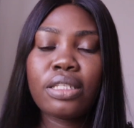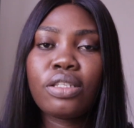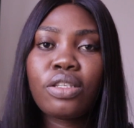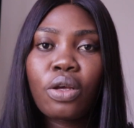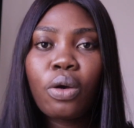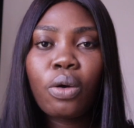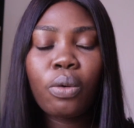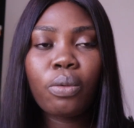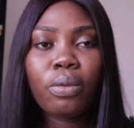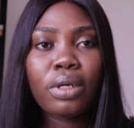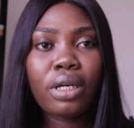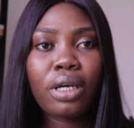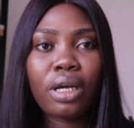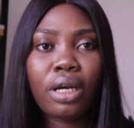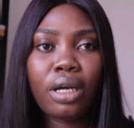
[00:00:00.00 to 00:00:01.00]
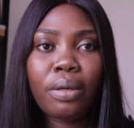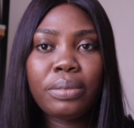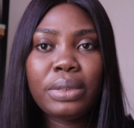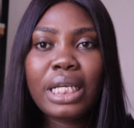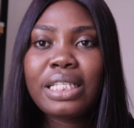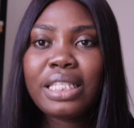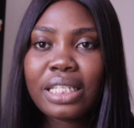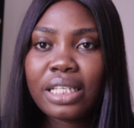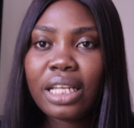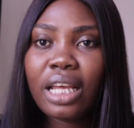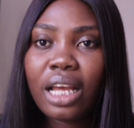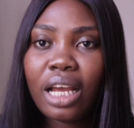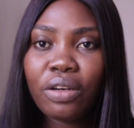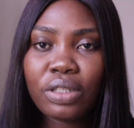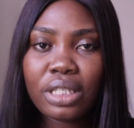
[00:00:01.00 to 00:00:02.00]
So
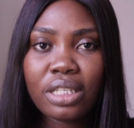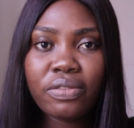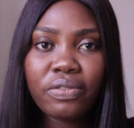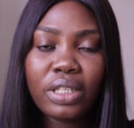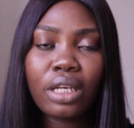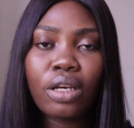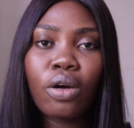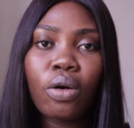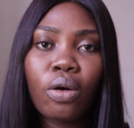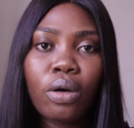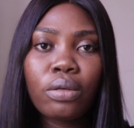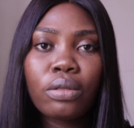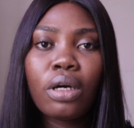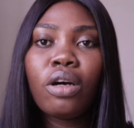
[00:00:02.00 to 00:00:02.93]
yesterday I received a call.